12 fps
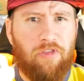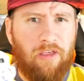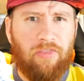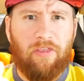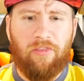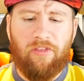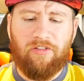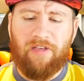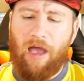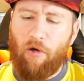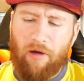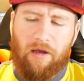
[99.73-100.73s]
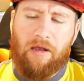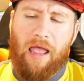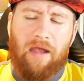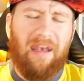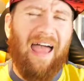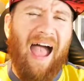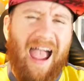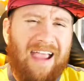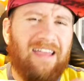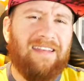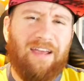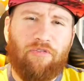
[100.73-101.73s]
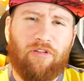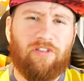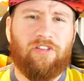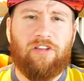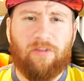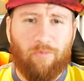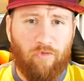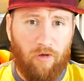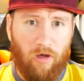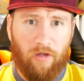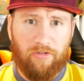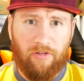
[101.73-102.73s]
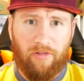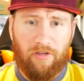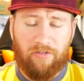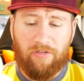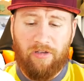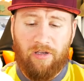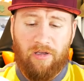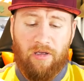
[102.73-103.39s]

did the scour, and I could definitely see some flaws in this.